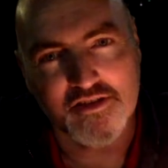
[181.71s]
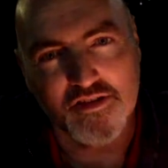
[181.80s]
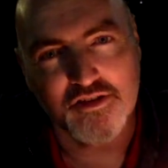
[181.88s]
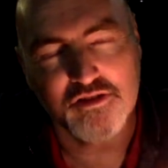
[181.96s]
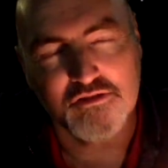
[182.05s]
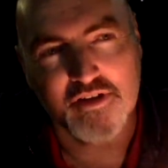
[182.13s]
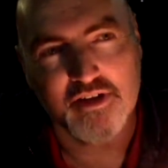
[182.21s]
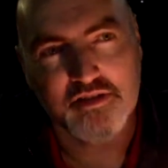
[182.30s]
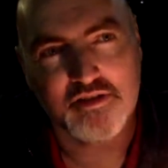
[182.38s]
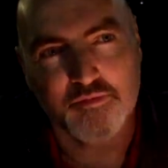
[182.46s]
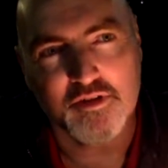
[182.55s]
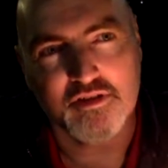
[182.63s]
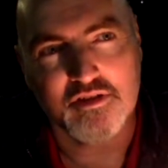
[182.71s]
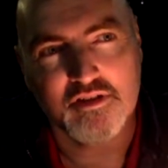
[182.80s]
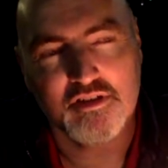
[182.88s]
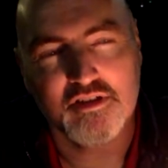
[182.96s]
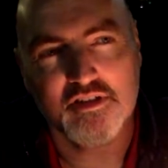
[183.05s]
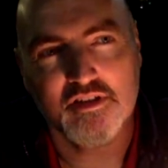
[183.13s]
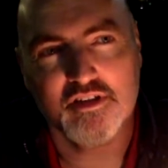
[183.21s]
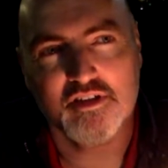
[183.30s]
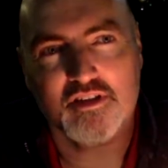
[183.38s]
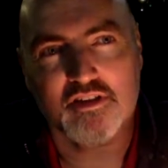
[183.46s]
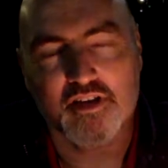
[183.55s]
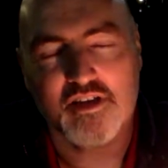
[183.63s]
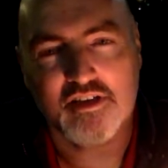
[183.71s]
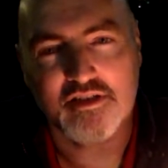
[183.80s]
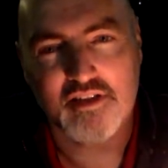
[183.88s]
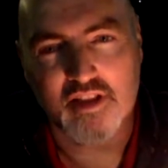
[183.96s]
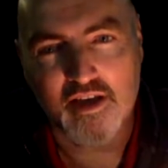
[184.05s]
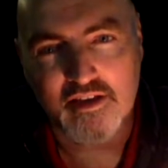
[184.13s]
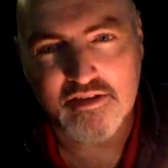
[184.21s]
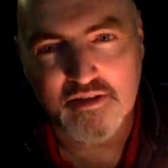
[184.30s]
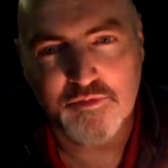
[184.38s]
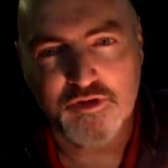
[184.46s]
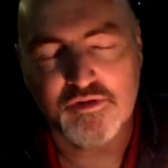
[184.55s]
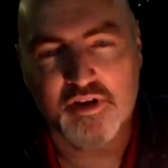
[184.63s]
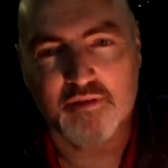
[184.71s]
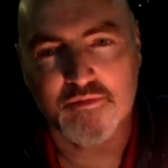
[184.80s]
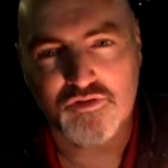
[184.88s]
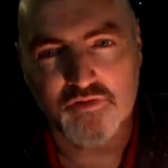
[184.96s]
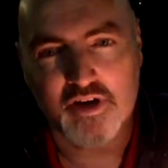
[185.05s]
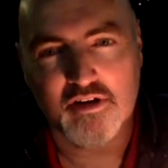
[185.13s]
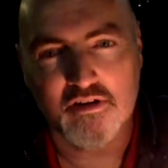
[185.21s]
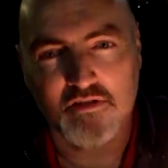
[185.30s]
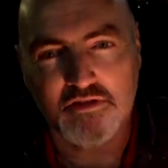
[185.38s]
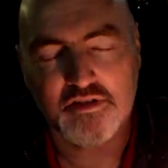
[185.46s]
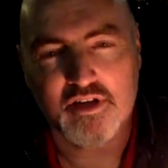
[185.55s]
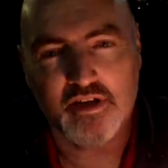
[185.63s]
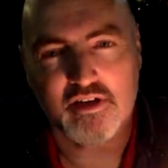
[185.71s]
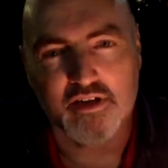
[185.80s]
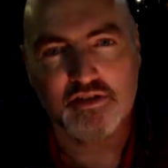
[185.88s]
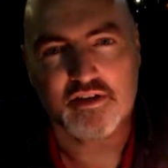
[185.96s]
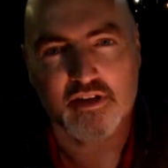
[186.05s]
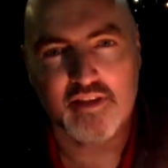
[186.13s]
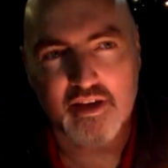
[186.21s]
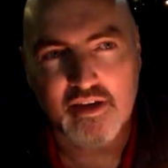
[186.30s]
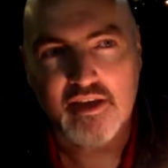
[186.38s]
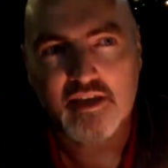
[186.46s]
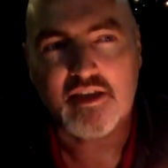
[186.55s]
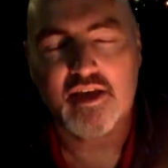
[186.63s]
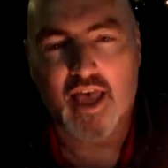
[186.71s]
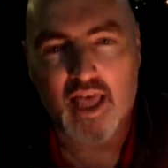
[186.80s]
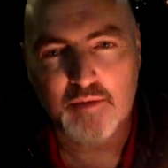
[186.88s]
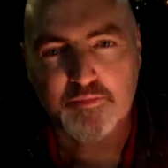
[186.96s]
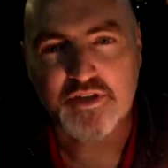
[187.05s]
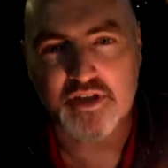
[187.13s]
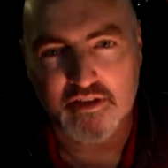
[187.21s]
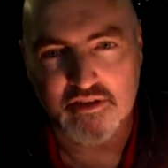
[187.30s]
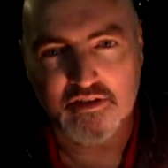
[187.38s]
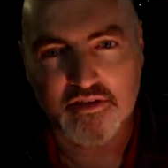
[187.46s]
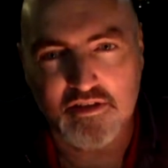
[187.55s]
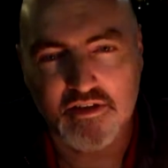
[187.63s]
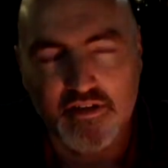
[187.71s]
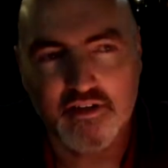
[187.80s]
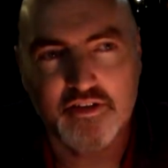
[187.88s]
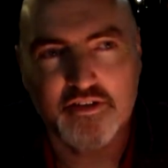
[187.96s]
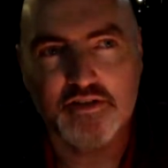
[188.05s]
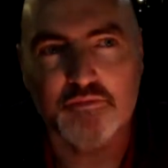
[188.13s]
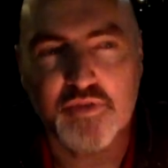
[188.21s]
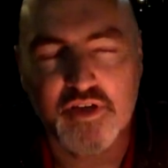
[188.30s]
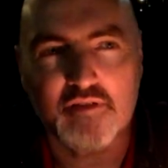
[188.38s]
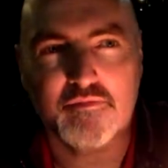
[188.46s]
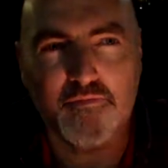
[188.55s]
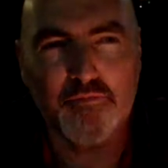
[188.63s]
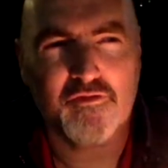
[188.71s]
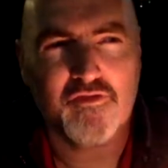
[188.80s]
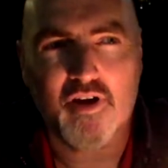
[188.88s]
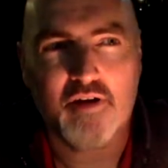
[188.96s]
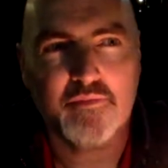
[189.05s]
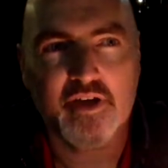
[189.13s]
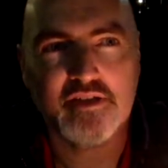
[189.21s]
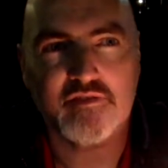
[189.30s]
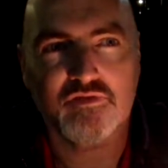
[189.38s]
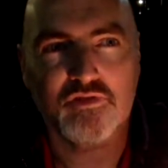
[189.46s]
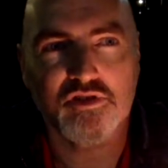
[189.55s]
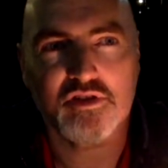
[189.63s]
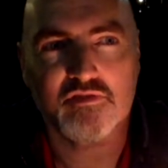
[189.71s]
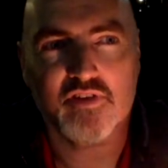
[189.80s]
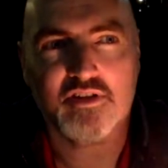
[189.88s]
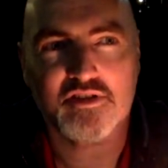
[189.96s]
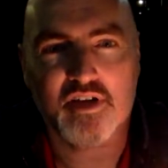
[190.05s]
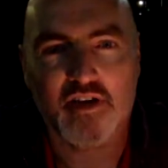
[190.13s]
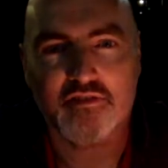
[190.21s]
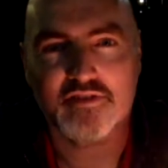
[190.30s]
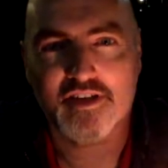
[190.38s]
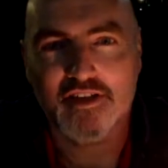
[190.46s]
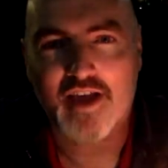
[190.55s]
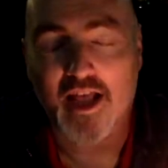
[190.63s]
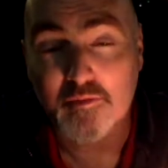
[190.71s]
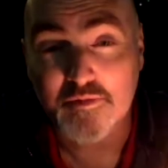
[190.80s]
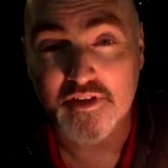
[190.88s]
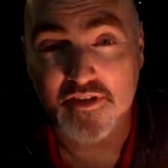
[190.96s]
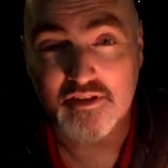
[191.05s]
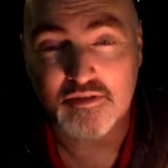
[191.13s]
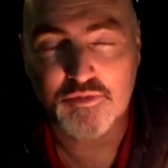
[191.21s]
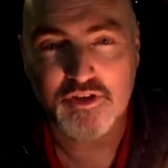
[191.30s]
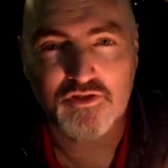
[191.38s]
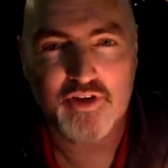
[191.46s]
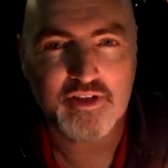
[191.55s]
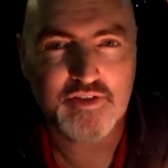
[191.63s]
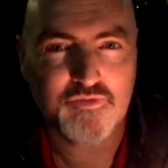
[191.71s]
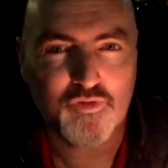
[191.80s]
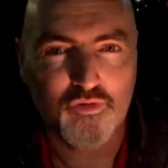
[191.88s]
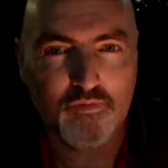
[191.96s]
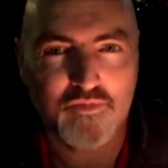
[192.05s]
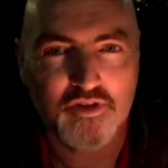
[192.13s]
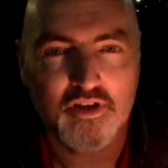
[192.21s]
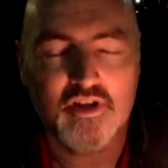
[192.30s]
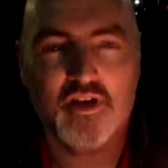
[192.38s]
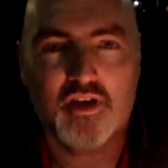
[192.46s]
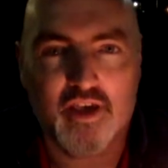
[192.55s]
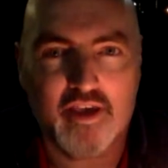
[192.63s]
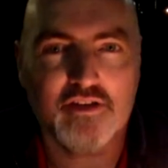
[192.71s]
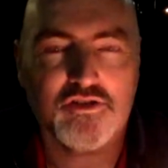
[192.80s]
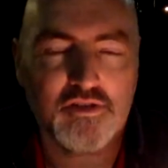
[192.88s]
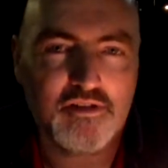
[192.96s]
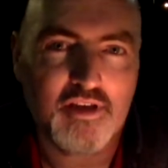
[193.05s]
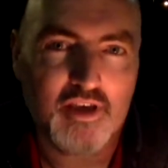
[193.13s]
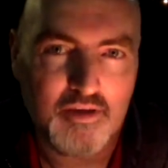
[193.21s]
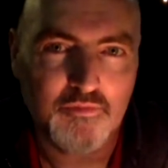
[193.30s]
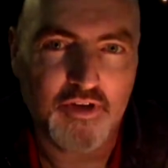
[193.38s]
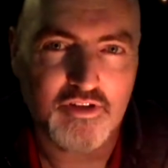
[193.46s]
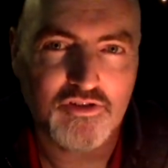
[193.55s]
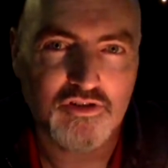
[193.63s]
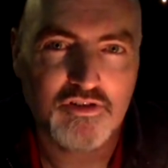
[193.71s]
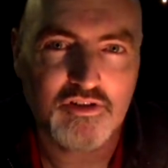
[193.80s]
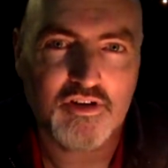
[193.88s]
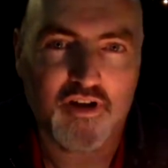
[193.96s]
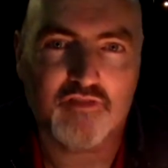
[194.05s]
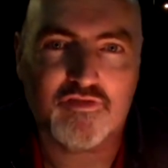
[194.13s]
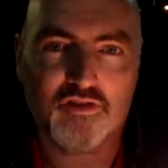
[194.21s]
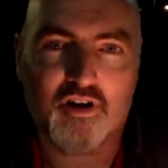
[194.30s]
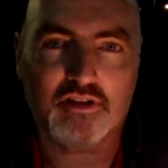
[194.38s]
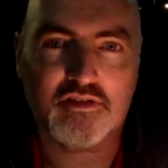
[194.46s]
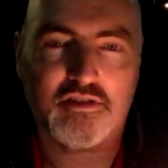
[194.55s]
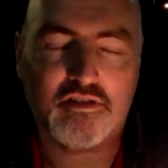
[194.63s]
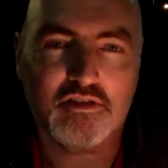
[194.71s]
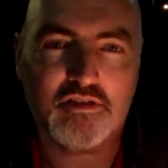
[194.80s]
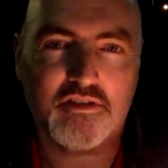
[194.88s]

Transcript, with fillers: in the New Testament, that He's like someone who comes right alongside us and then He helps us to be a far better version of ourselves. He helps us to be transformed into the image of Christ.